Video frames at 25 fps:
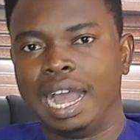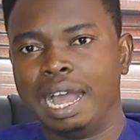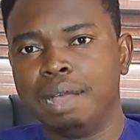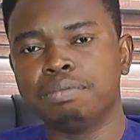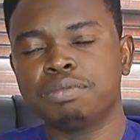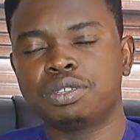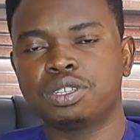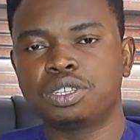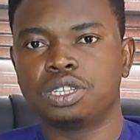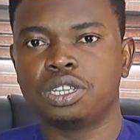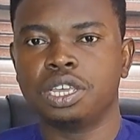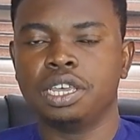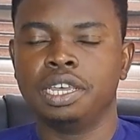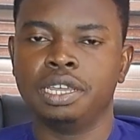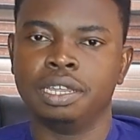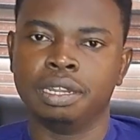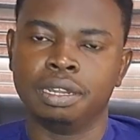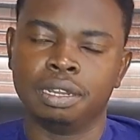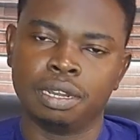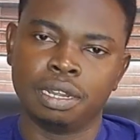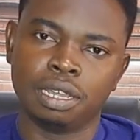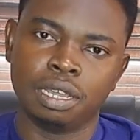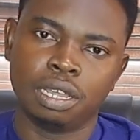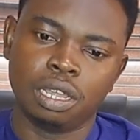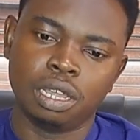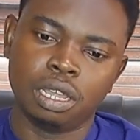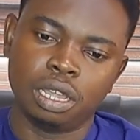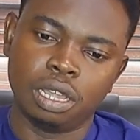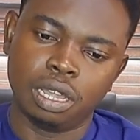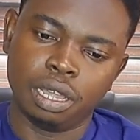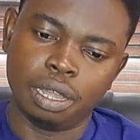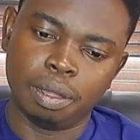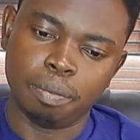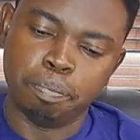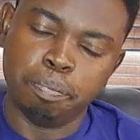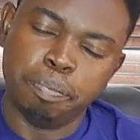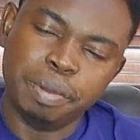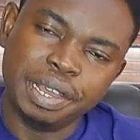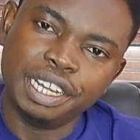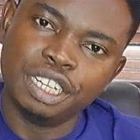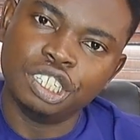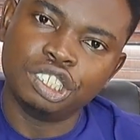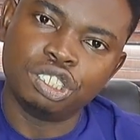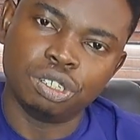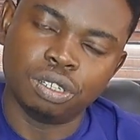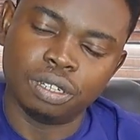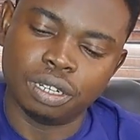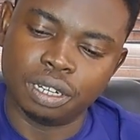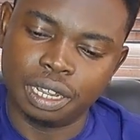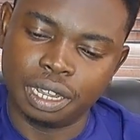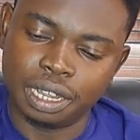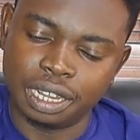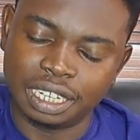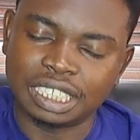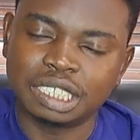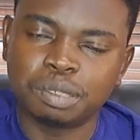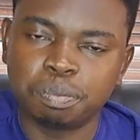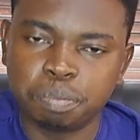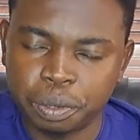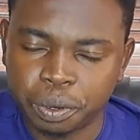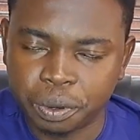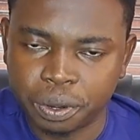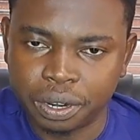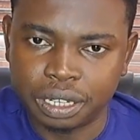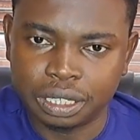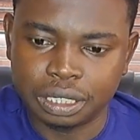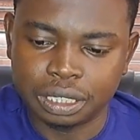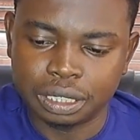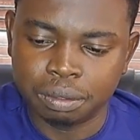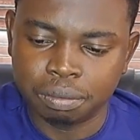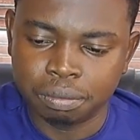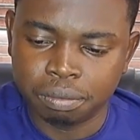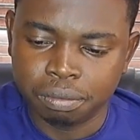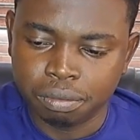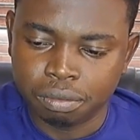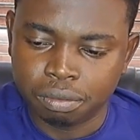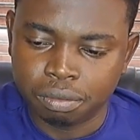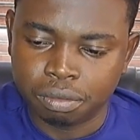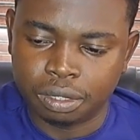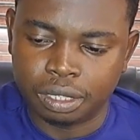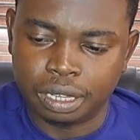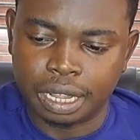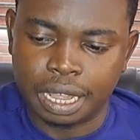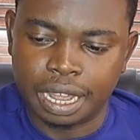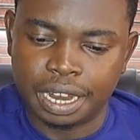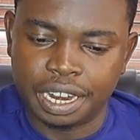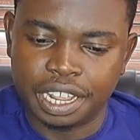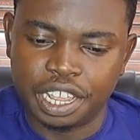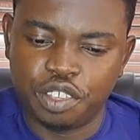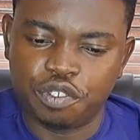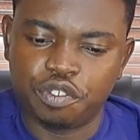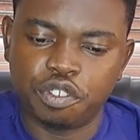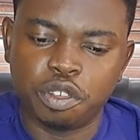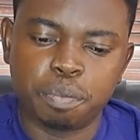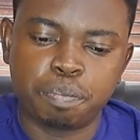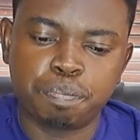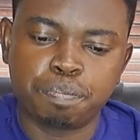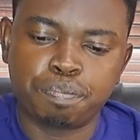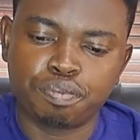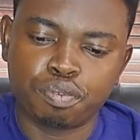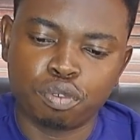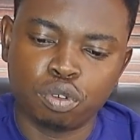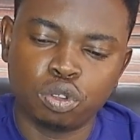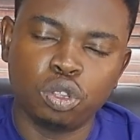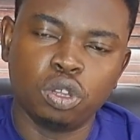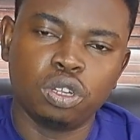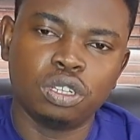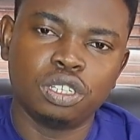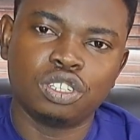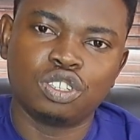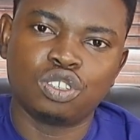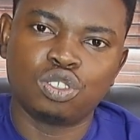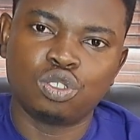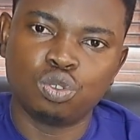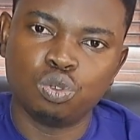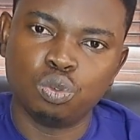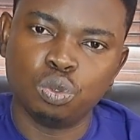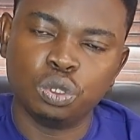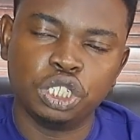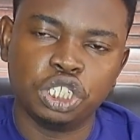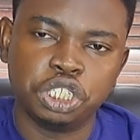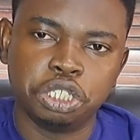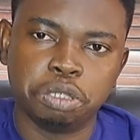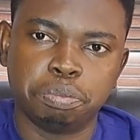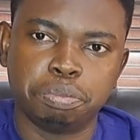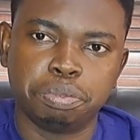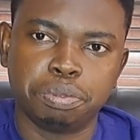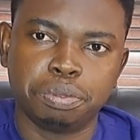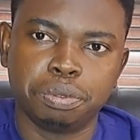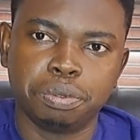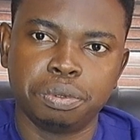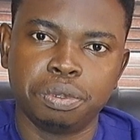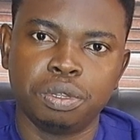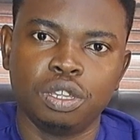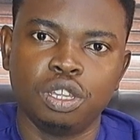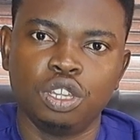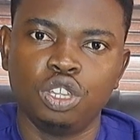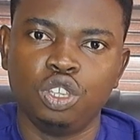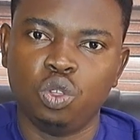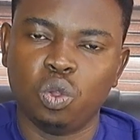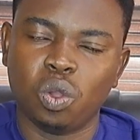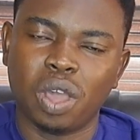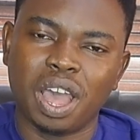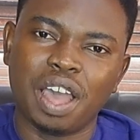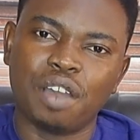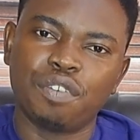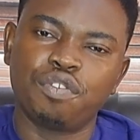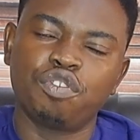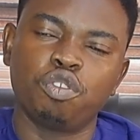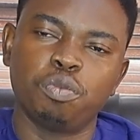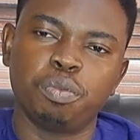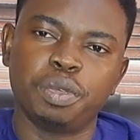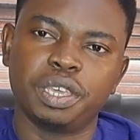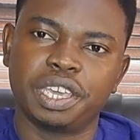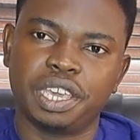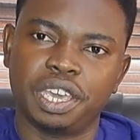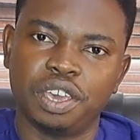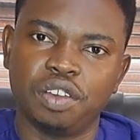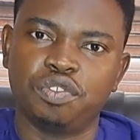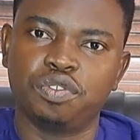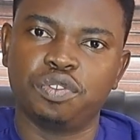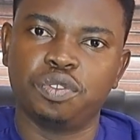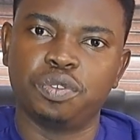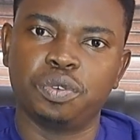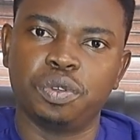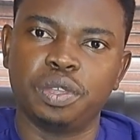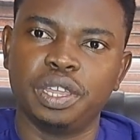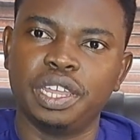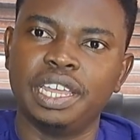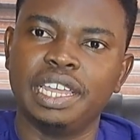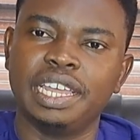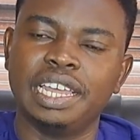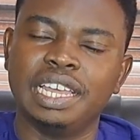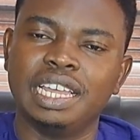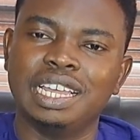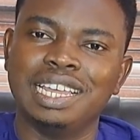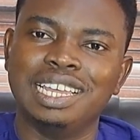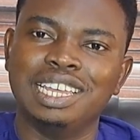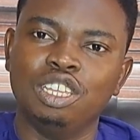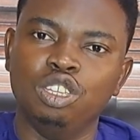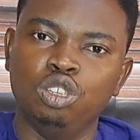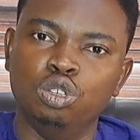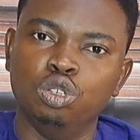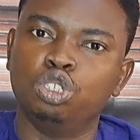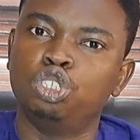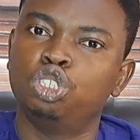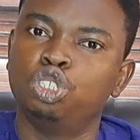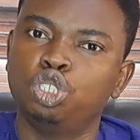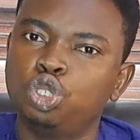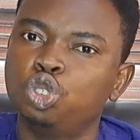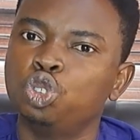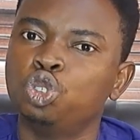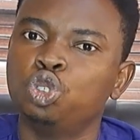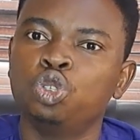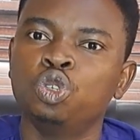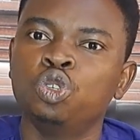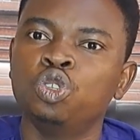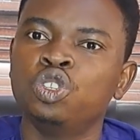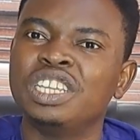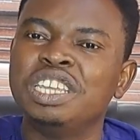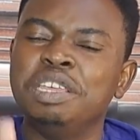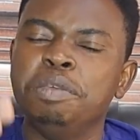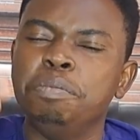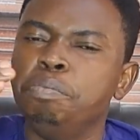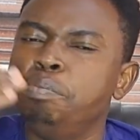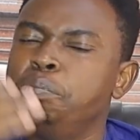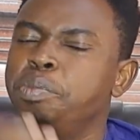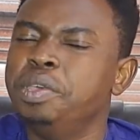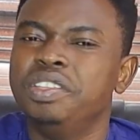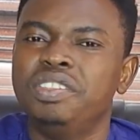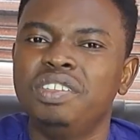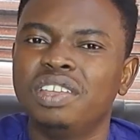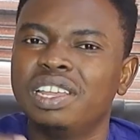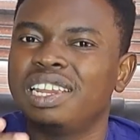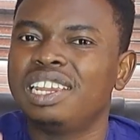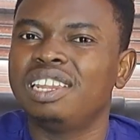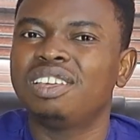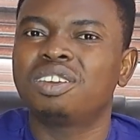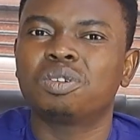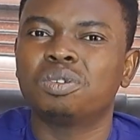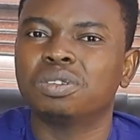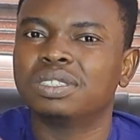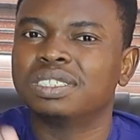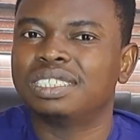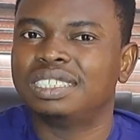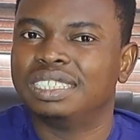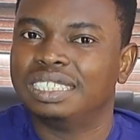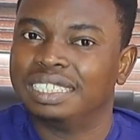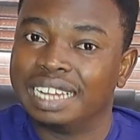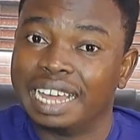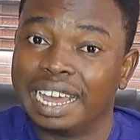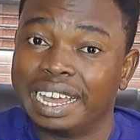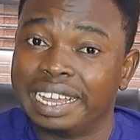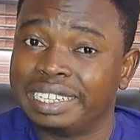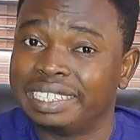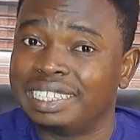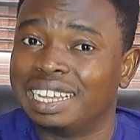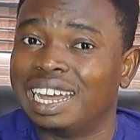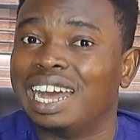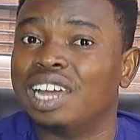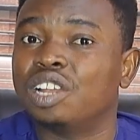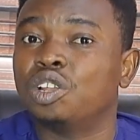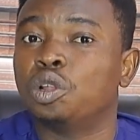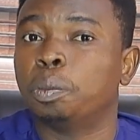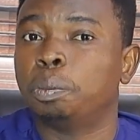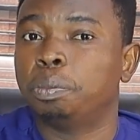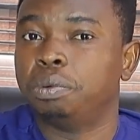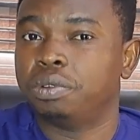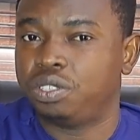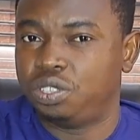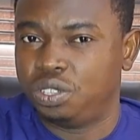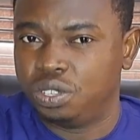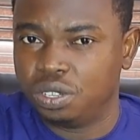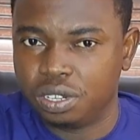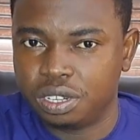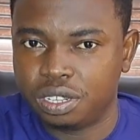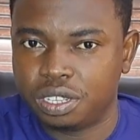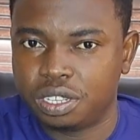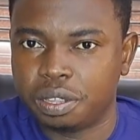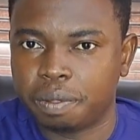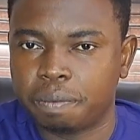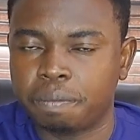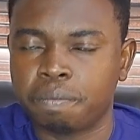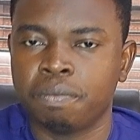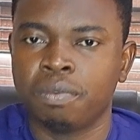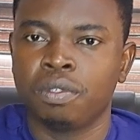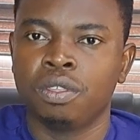I'm saying, based on experience, that if a product is too cheap, you have to be careful. You shouldn't immediately consider it an opportunity.